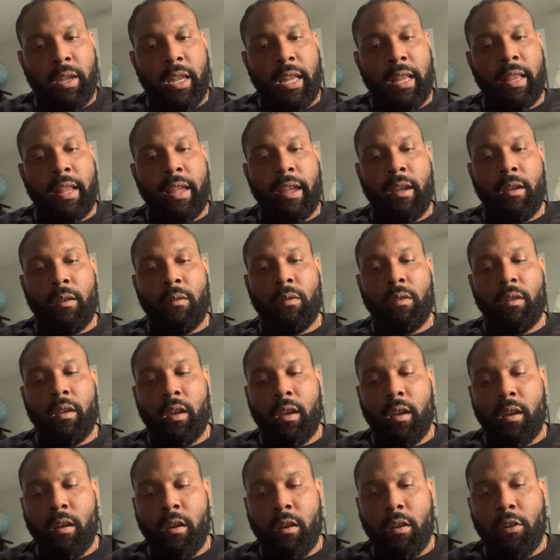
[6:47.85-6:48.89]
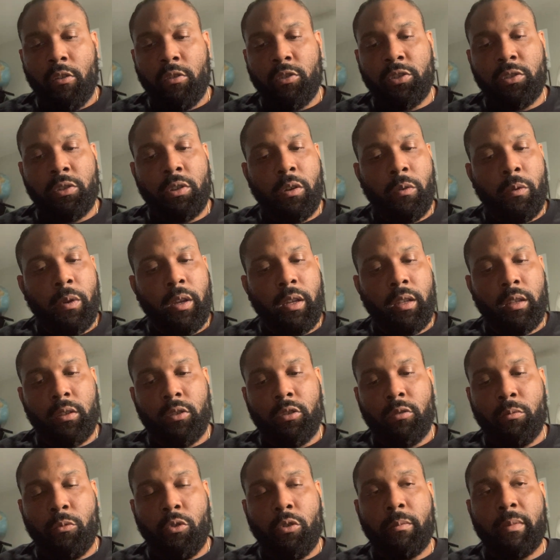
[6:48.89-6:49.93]
and now they are showing a
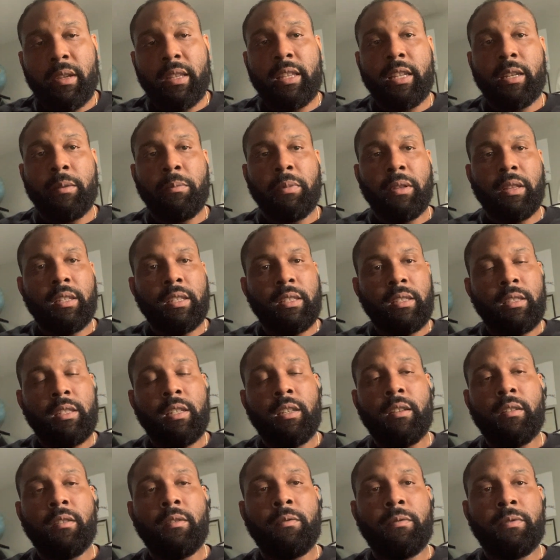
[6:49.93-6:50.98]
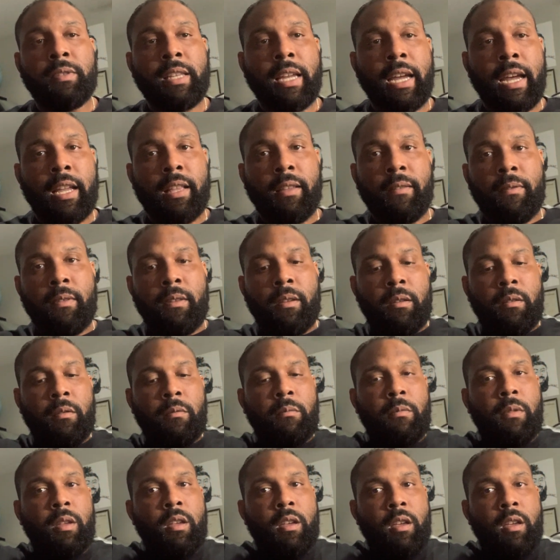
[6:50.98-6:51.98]
little more manipulative side of them.